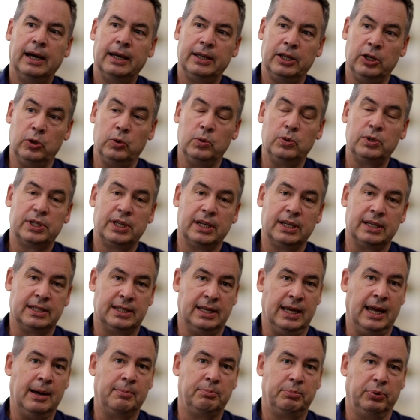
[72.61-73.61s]
use
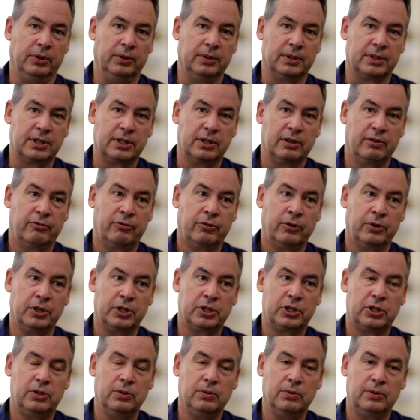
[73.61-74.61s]
examples for the
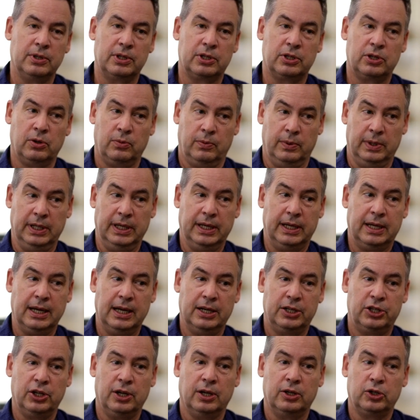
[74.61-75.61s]
students to really
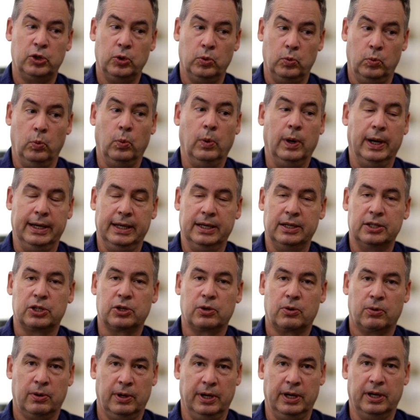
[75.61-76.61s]
catch on to what is
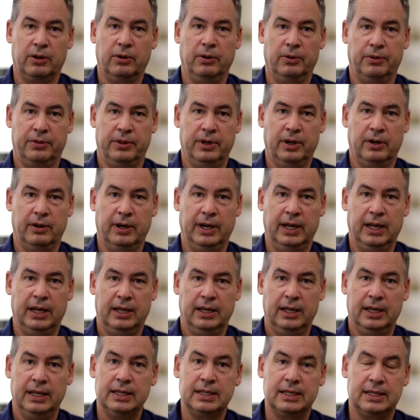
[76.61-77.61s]
critical theory.
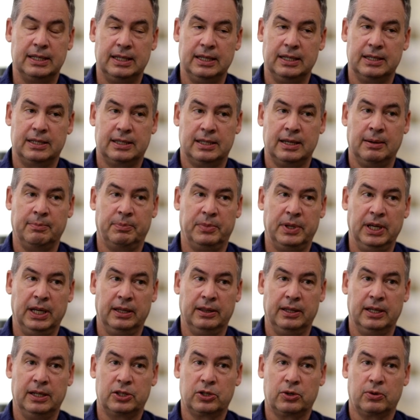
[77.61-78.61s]
Is this
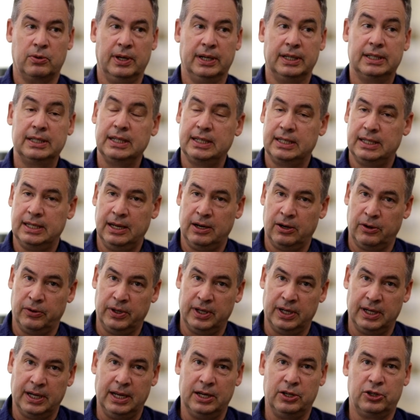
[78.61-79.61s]
something that's going to tear
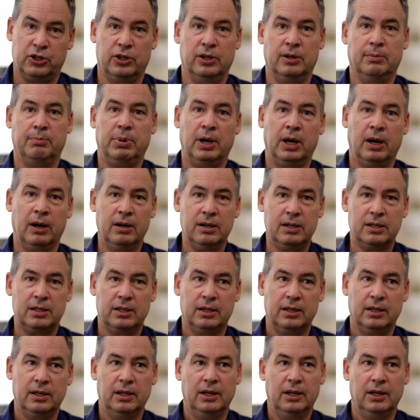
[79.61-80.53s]
the nation apart?